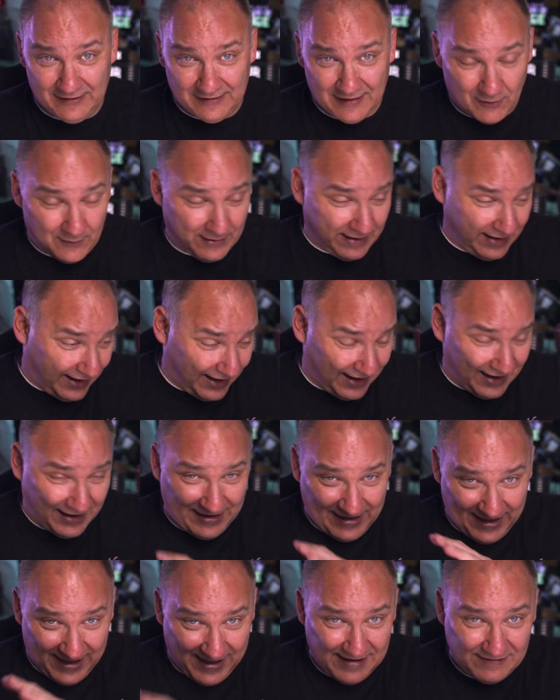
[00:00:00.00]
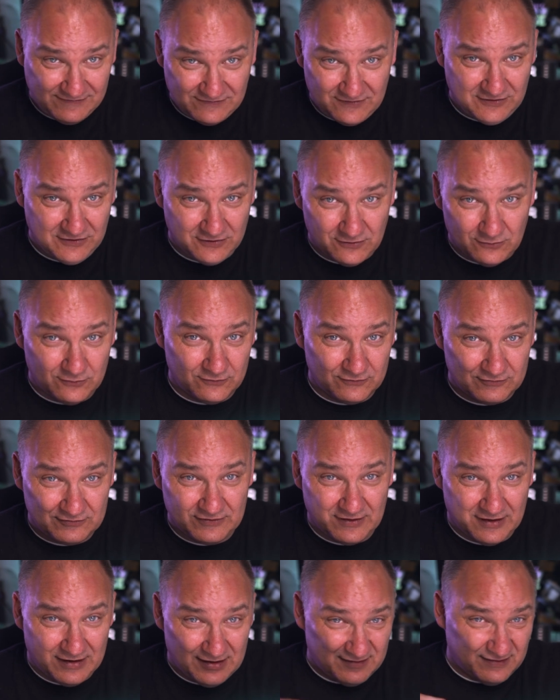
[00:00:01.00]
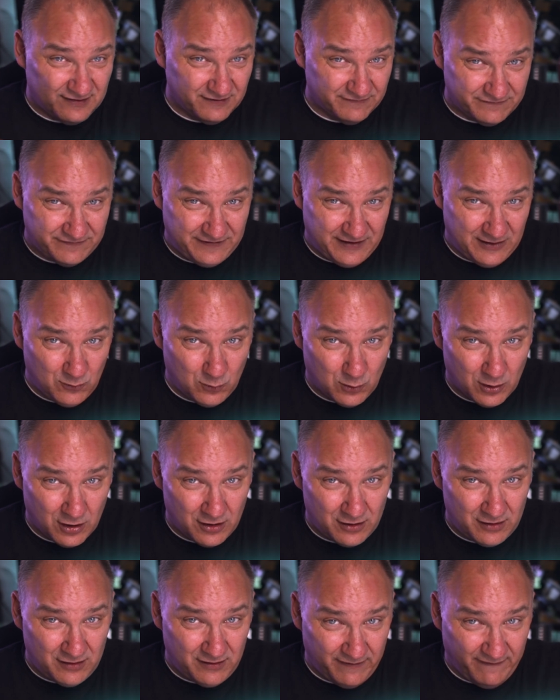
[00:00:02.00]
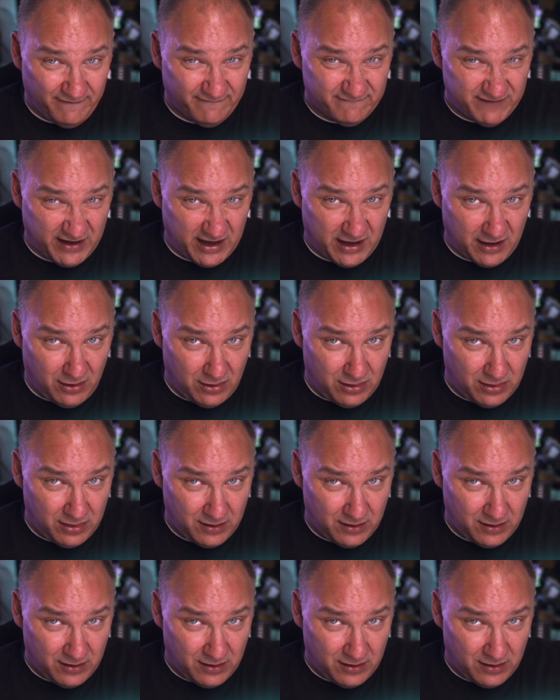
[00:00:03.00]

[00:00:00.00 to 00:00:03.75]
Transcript: Now, I hate to use the V word, veil,